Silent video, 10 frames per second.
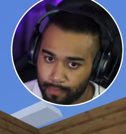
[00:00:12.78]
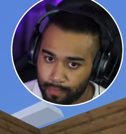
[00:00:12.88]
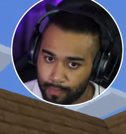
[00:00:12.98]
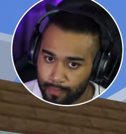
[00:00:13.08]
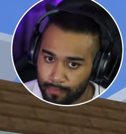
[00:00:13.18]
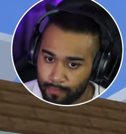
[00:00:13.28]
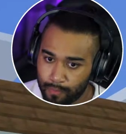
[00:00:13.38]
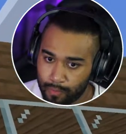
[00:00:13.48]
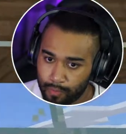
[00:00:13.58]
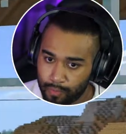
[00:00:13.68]

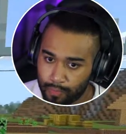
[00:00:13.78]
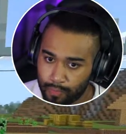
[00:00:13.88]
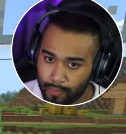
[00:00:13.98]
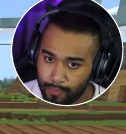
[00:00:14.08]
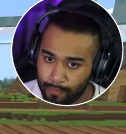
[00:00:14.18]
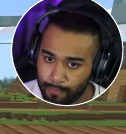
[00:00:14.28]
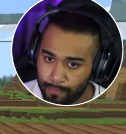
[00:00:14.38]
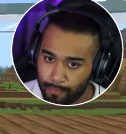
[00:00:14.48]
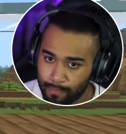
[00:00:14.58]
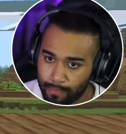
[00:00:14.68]

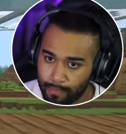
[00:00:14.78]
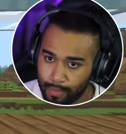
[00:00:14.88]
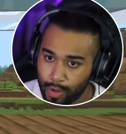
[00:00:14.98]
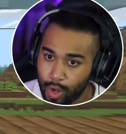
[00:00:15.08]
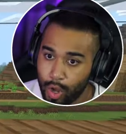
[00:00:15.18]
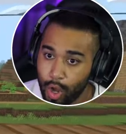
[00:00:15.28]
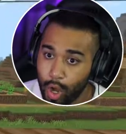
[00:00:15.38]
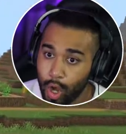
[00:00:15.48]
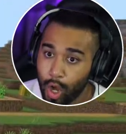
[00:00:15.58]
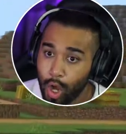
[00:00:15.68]

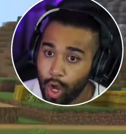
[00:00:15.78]
No one is speaking in this clip.